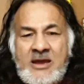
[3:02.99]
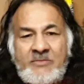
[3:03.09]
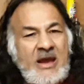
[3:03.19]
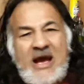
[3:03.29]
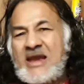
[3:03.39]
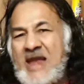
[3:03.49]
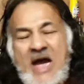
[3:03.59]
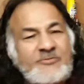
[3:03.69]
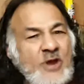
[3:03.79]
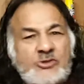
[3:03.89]
Because
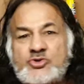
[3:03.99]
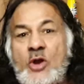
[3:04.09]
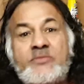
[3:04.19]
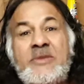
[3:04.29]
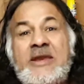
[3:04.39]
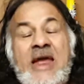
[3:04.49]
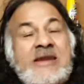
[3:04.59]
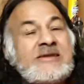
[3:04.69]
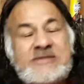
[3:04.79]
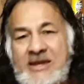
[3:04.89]
life does not mean
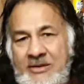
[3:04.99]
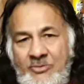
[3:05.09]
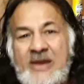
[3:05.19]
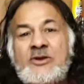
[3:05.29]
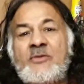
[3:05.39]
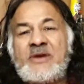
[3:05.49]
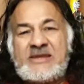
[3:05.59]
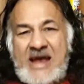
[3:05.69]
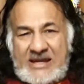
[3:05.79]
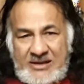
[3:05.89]
anything when you reach
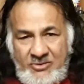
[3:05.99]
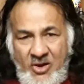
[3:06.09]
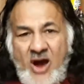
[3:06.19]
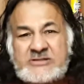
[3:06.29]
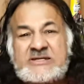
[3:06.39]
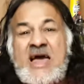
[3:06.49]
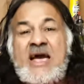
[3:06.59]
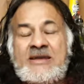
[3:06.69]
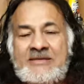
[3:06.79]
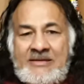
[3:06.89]
that cross
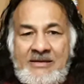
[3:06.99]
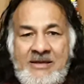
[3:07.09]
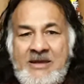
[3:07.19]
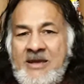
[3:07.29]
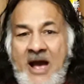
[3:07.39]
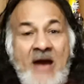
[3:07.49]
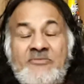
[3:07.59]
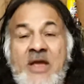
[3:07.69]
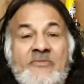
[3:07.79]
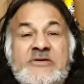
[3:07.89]
line. I've
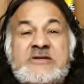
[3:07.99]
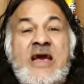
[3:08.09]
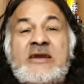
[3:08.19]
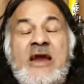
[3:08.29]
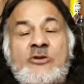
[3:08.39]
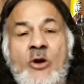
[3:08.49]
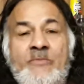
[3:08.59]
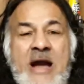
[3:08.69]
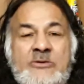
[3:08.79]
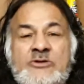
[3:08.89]
never seen a dead come
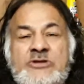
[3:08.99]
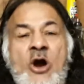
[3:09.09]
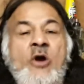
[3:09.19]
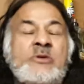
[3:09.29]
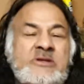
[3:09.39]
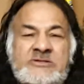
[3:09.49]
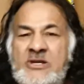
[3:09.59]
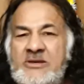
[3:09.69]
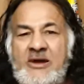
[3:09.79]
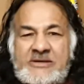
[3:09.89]
back to say how it is
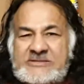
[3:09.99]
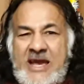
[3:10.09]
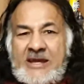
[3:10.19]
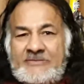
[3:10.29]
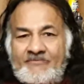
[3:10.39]
on the other side.